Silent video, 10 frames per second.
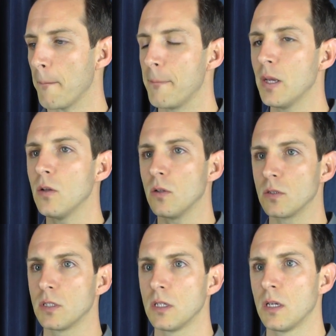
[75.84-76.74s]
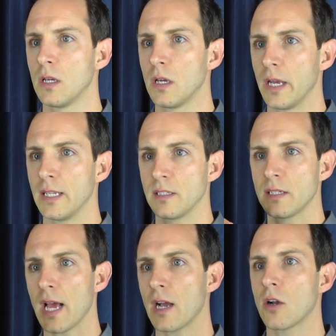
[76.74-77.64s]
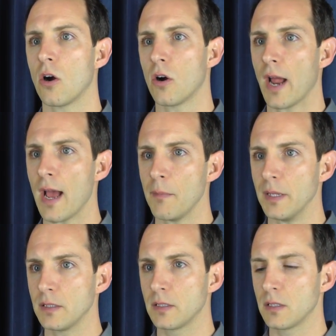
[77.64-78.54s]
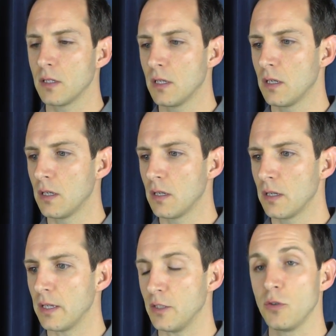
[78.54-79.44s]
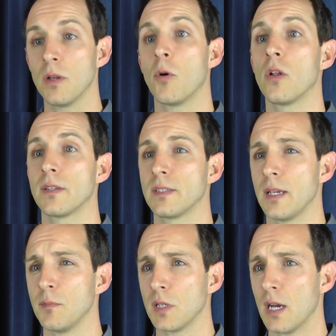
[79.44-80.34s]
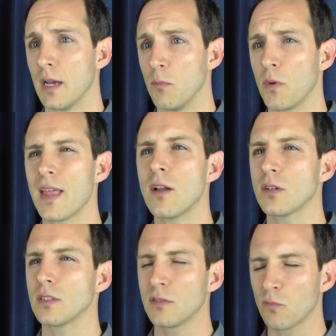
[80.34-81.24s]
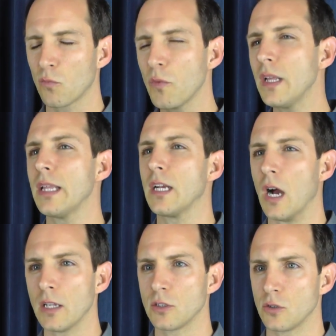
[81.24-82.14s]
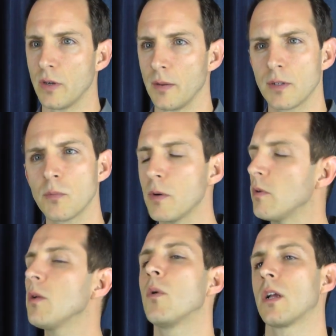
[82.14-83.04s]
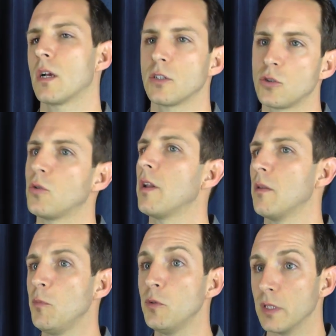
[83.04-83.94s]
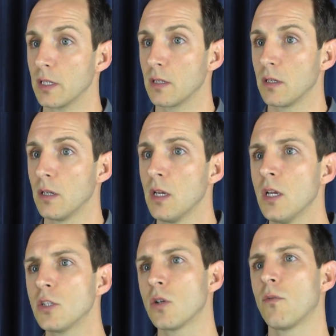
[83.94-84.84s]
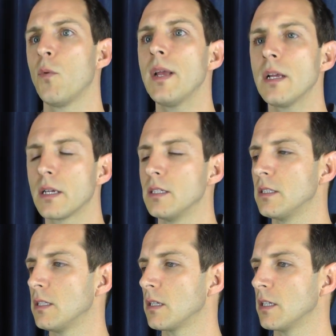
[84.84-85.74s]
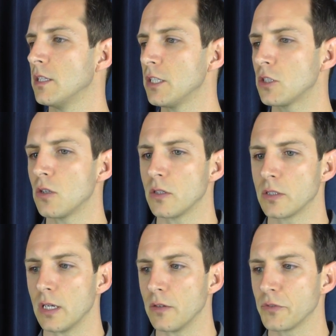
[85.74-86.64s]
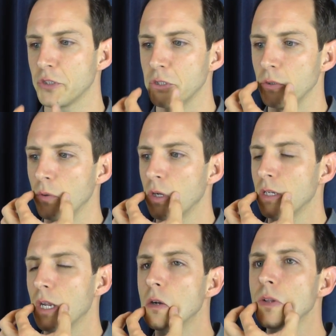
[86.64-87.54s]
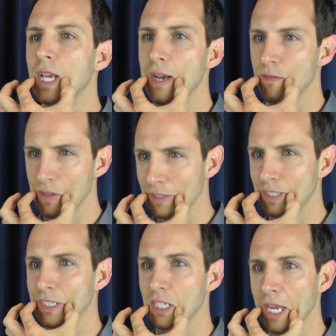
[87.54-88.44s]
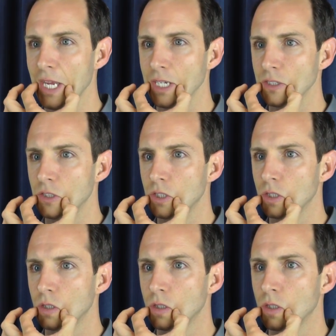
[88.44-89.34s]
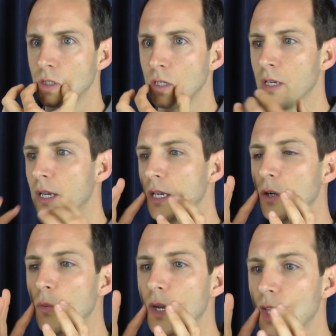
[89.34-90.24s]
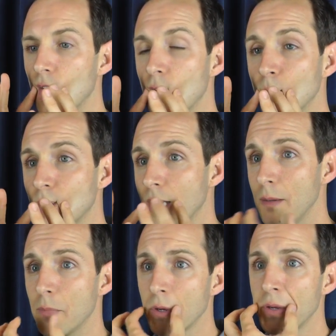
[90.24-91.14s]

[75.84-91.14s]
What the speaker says: build and stack our habits and do them all at the same time without really concentrating, because we really want to concentrate on the music. So if we can condition ourselves to not only have this engaged in a way that helps keep